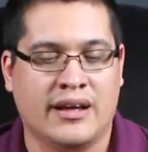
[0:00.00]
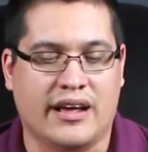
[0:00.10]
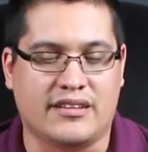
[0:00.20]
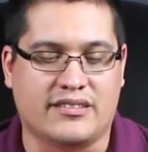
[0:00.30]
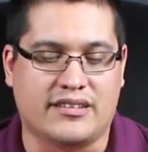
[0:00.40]

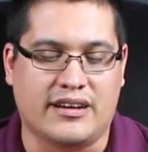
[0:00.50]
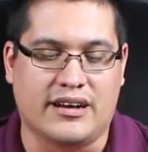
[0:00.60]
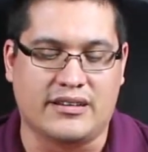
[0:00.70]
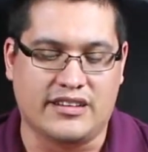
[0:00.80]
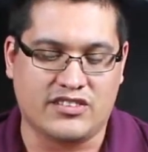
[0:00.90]
It's
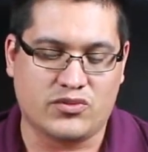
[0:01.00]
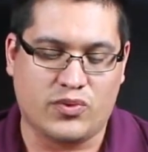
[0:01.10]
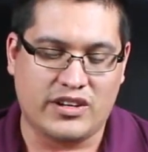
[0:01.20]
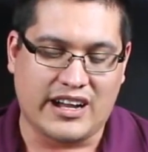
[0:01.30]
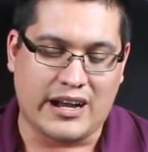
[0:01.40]
the, this
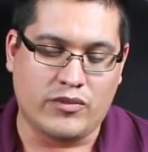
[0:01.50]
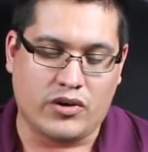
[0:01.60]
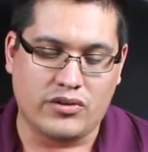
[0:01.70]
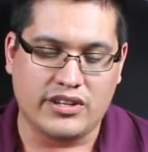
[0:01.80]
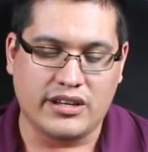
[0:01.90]
one that I'm
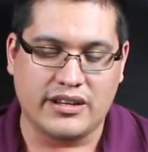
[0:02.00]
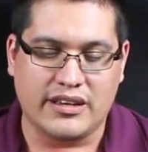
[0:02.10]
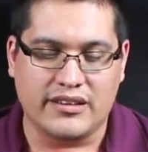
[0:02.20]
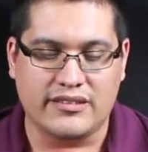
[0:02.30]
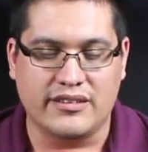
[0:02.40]
holding
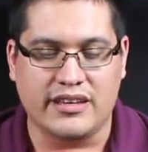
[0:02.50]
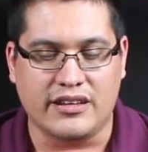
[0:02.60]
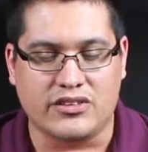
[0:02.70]
is the